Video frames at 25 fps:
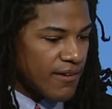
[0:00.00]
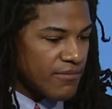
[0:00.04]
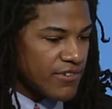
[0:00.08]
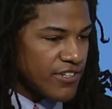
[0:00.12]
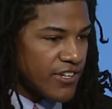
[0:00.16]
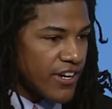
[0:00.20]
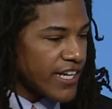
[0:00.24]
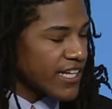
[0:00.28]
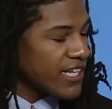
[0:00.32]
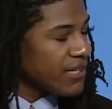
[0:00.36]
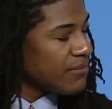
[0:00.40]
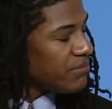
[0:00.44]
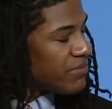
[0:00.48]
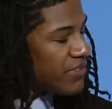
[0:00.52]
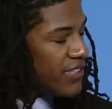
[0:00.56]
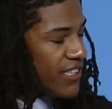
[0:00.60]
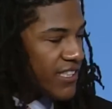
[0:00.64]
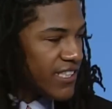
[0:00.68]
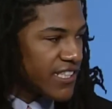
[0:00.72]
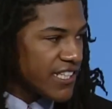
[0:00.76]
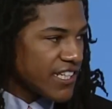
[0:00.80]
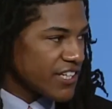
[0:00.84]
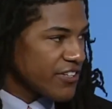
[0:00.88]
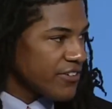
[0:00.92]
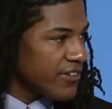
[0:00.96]
you know, I
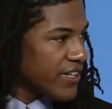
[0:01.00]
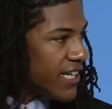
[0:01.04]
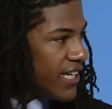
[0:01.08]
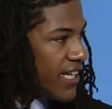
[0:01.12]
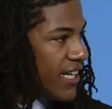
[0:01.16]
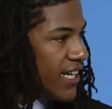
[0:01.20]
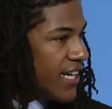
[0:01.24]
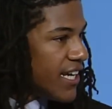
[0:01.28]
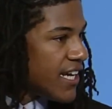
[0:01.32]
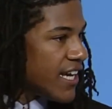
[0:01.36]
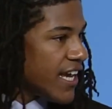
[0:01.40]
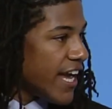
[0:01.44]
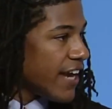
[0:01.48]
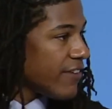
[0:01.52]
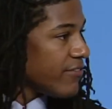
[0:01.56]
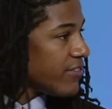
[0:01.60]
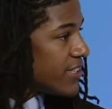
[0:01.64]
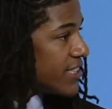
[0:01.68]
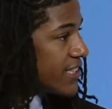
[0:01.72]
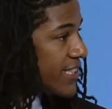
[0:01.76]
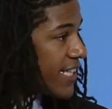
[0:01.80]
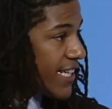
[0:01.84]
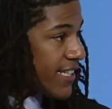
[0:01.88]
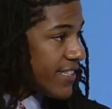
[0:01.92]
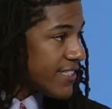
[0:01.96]
completely agree. Every
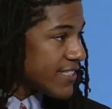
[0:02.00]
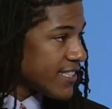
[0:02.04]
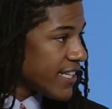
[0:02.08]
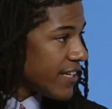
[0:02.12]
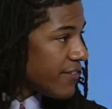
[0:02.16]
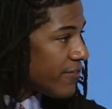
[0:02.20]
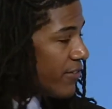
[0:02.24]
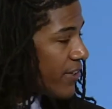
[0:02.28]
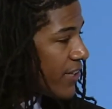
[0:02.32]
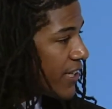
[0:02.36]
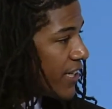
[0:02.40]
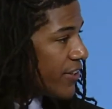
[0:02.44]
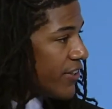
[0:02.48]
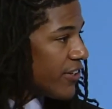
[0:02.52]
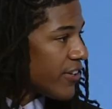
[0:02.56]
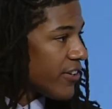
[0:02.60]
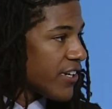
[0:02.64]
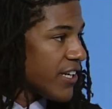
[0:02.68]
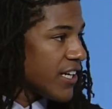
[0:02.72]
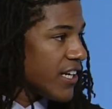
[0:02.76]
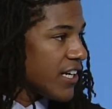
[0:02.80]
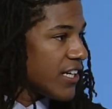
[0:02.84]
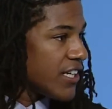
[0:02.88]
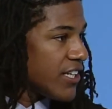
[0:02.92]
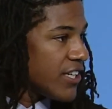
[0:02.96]
state is different, and they're going
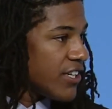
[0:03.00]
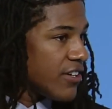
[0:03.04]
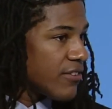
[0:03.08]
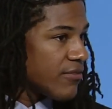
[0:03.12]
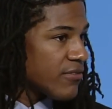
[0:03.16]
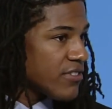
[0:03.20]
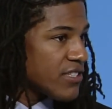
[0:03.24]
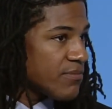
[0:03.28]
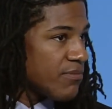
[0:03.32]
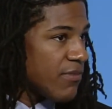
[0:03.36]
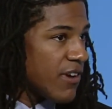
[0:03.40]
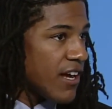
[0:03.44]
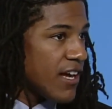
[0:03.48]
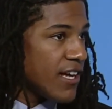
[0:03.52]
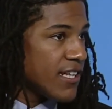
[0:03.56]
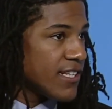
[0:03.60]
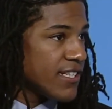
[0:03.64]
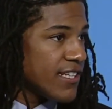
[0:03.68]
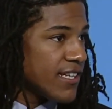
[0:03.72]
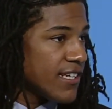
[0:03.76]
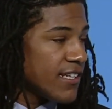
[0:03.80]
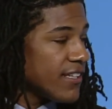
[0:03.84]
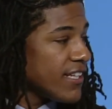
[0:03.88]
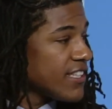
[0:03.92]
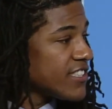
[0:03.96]
to, you know, respond
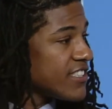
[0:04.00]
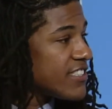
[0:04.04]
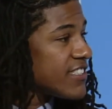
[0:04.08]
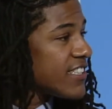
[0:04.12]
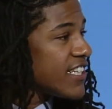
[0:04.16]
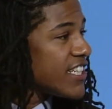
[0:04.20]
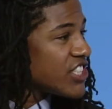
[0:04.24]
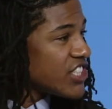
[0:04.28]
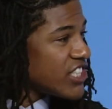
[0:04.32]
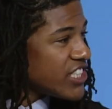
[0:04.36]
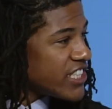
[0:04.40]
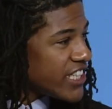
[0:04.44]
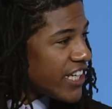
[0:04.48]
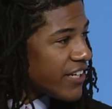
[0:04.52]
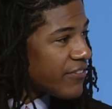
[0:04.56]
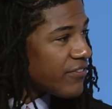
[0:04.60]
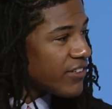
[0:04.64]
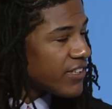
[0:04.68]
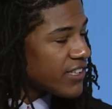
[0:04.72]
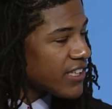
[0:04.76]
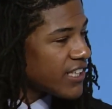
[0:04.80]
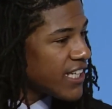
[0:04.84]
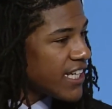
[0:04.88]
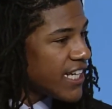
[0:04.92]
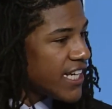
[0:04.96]
to legislation
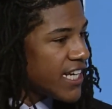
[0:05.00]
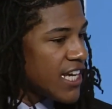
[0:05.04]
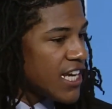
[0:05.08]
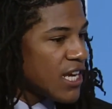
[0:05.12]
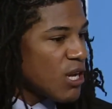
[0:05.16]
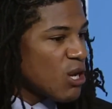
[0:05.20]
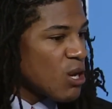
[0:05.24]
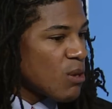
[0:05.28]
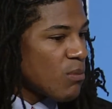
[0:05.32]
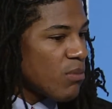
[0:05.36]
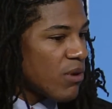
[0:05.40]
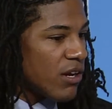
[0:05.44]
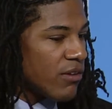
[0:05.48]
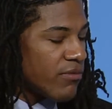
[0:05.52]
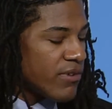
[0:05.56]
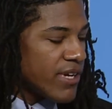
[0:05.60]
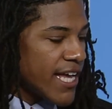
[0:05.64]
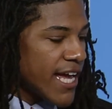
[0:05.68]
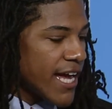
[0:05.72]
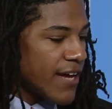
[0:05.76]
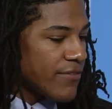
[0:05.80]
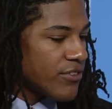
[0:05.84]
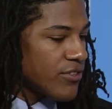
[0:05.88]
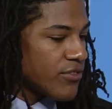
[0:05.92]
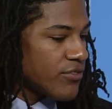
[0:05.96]
differently. But we
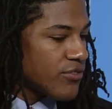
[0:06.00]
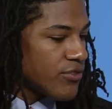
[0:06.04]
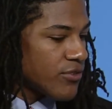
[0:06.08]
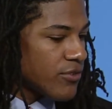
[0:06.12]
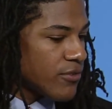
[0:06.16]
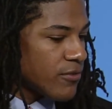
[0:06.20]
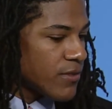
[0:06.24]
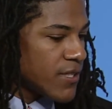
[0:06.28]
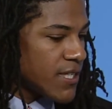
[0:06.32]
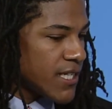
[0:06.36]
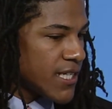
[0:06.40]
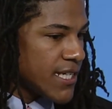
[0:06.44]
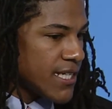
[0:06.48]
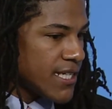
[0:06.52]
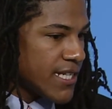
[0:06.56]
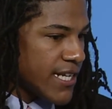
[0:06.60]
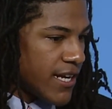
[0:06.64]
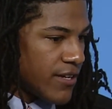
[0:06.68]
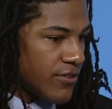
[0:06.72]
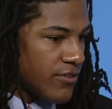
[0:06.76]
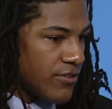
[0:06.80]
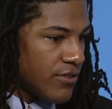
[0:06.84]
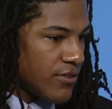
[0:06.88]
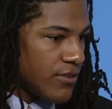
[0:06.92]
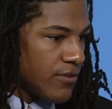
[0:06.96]
have to truly get
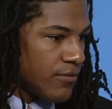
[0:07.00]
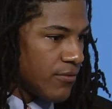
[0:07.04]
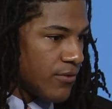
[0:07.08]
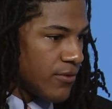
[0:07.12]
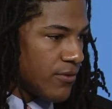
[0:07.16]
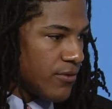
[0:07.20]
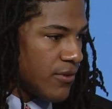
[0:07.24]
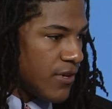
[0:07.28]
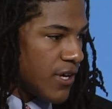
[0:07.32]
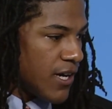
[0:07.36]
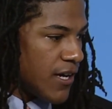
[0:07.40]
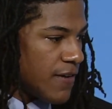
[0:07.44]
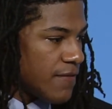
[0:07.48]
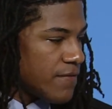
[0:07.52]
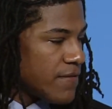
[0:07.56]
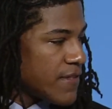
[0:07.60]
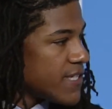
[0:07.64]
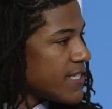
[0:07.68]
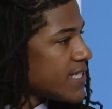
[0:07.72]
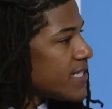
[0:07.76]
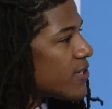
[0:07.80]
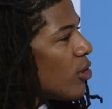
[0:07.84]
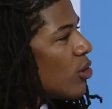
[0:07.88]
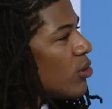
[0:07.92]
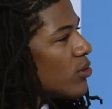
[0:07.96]
down to the root of
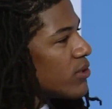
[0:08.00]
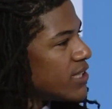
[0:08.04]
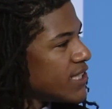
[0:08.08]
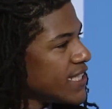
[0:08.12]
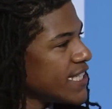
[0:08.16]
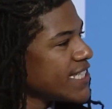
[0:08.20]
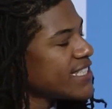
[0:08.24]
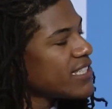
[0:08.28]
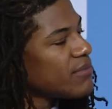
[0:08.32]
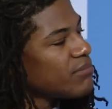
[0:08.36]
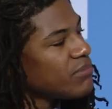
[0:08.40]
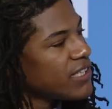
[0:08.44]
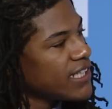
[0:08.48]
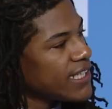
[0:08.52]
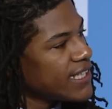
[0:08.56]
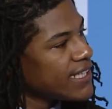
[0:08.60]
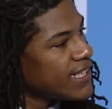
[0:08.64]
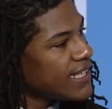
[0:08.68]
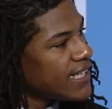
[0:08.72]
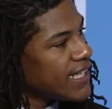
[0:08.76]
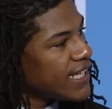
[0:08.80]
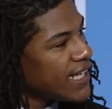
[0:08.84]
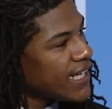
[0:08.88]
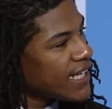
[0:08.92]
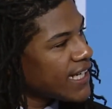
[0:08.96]
this whole discipline
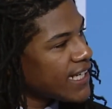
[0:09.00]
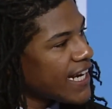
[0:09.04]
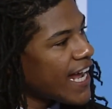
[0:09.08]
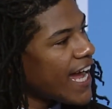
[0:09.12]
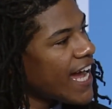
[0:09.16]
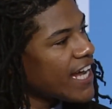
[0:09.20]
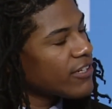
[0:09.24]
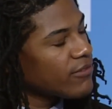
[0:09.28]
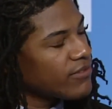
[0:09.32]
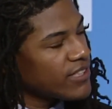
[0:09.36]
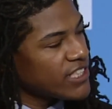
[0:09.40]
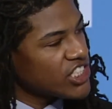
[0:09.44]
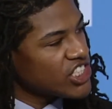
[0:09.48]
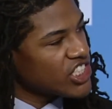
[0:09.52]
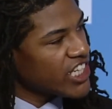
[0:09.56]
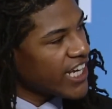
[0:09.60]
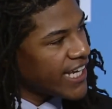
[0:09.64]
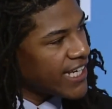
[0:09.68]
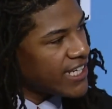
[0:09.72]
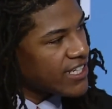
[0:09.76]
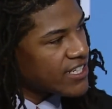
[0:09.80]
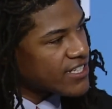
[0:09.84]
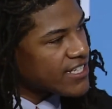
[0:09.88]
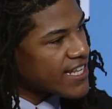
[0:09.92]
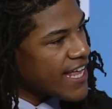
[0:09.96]
thing, and how do we mm-hmm.
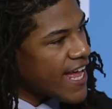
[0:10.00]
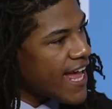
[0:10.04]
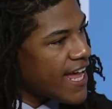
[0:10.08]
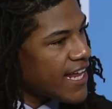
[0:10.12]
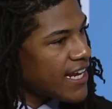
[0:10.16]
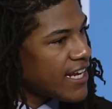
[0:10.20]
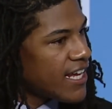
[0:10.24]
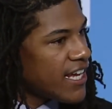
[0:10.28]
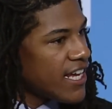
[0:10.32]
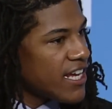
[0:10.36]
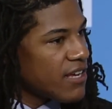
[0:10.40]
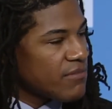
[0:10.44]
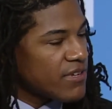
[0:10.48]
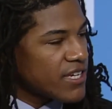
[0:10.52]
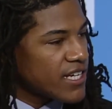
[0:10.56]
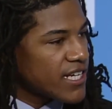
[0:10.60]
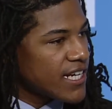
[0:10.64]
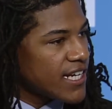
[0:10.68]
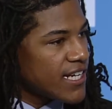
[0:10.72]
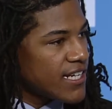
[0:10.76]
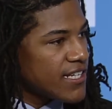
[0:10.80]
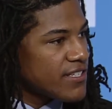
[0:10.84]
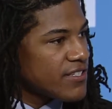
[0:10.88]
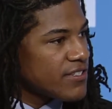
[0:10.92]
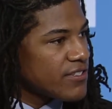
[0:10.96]
change that?
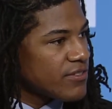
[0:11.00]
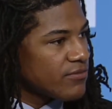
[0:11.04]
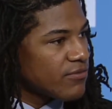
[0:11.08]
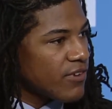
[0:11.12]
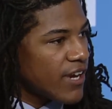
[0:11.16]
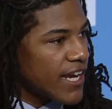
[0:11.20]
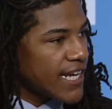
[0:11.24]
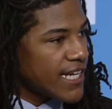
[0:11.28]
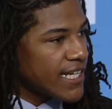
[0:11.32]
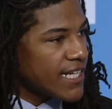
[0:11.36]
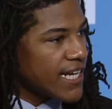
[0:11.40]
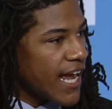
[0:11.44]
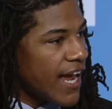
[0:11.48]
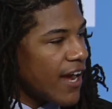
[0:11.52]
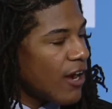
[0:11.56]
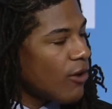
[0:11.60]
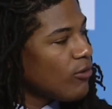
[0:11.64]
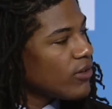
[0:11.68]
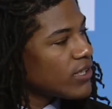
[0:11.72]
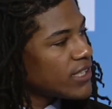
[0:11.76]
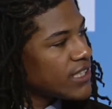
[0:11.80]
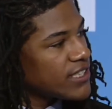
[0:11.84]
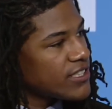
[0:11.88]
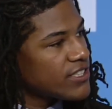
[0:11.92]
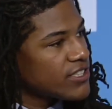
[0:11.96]
Because right now,
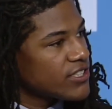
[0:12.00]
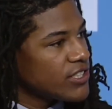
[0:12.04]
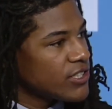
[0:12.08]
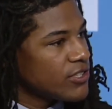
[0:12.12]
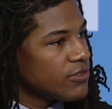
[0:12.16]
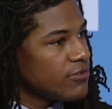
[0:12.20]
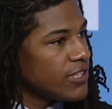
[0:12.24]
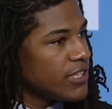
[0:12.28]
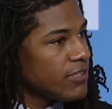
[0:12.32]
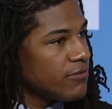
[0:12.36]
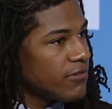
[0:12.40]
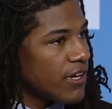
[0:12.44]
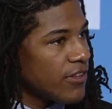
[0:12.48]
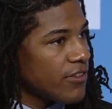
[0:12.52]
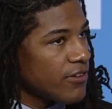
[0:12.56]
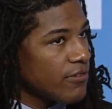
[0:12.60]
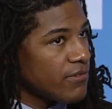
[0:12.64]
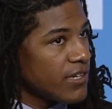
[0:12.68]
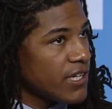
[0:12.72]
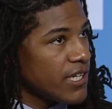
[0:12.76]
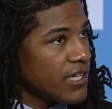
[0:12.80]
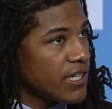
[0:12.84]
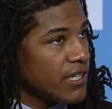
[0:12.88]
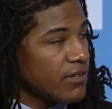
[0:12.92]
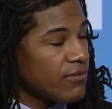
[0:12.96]
what it's doing, whether
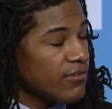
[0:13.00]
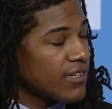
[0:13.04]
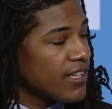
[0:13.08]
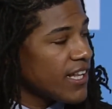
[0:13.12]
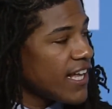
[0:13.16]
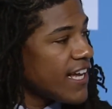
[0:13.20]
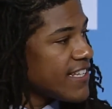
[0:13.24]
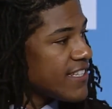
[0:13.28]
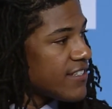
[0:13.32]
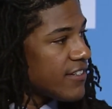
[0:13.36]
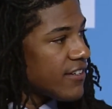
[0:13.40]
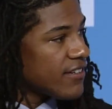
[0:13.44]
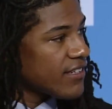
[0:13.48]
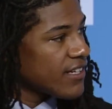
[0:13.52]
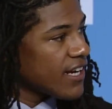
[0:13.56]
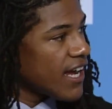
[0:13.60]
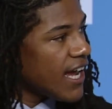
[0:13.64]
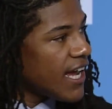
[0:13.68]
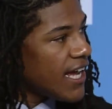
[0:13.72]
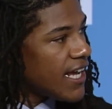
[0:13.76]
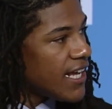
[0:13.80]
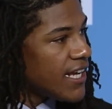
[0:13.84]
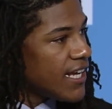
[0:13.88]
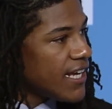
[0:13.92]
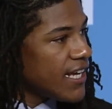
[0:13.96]
we realize it or
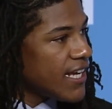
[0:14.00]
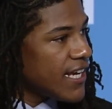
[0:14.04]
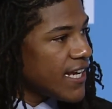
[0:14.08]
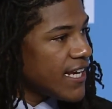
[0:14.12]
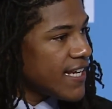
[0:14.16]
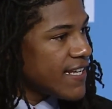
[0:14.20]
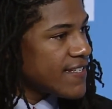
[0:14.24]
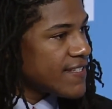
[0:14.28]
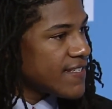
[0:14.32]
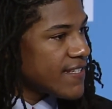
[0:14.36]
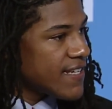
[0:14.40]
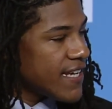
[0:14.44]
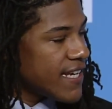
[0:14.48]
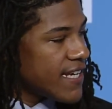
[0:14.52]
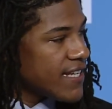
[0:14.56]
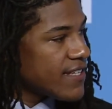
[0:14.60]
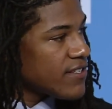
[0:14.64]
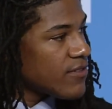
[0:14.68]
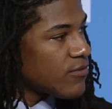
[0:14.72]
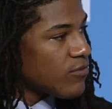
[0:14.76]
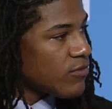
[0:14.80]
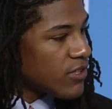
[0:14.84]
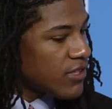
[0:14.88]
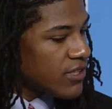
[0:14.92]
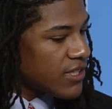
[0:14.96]
not, is it's
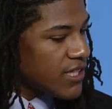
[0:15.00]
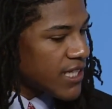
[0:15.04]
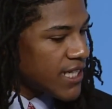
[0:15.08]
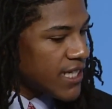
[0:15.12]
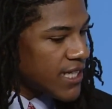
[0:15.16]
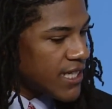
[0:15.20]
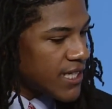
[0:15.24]
really